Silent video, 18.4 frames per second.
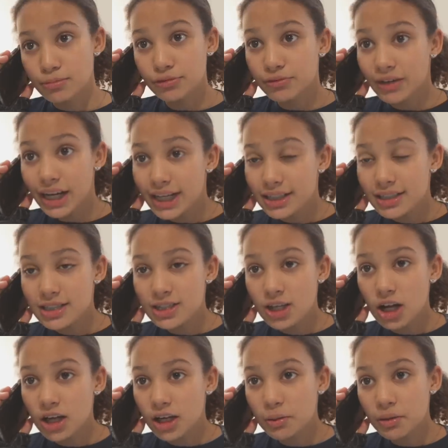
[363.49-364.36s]
Miranda's
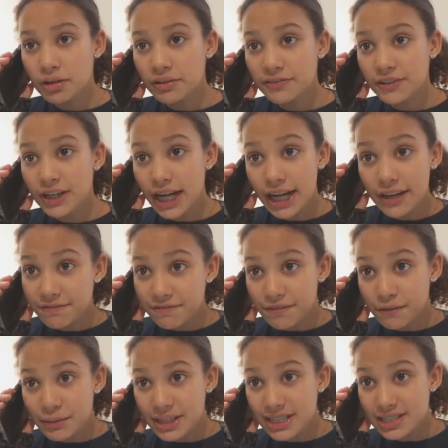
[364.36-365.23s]
calling one of her
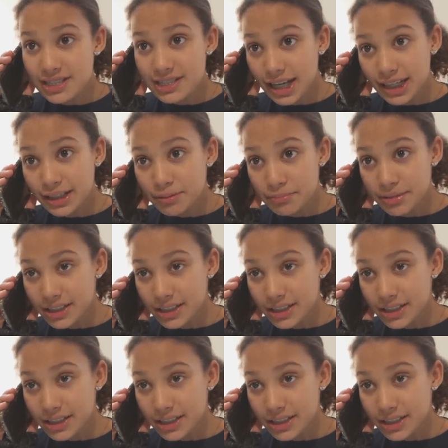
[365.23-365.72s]
infamous night